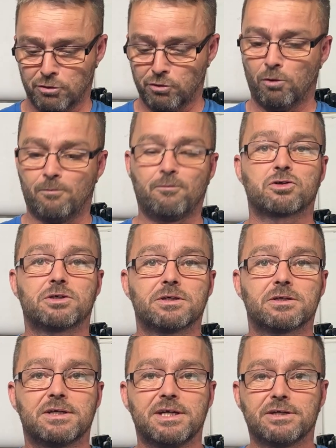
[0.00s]
No Foster's
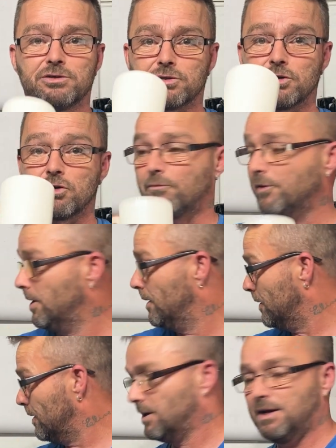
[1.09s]
the dear, just the coffee.
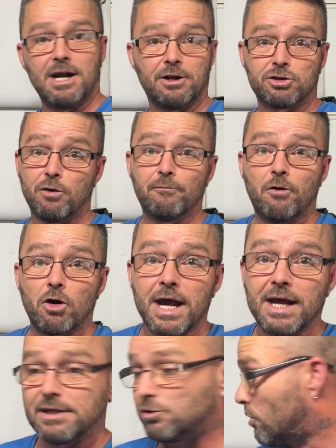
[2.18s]
And it's not vodka,
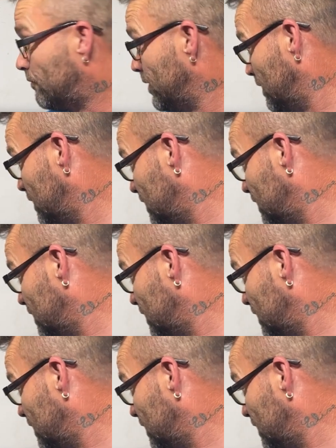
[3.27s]
it's coffee.